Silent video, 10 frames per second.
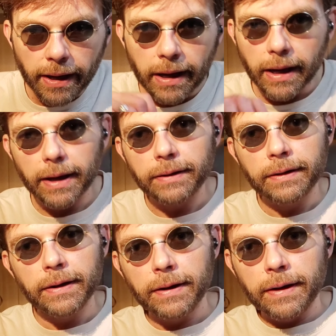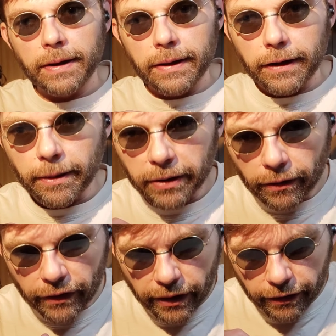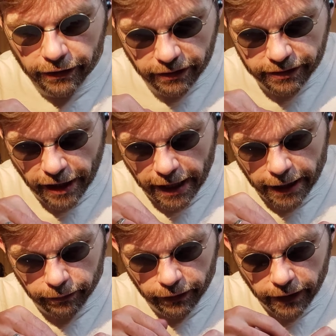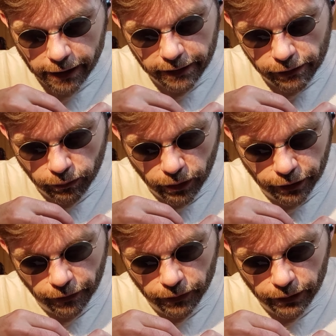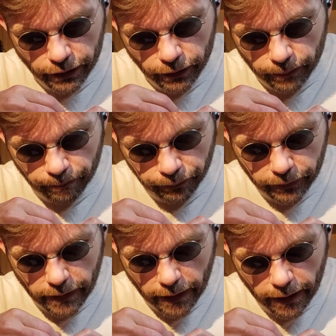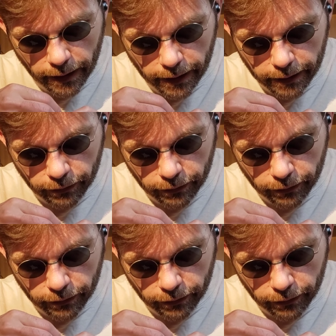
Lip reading: And coming over here to the side, we've got these wonderful little uh,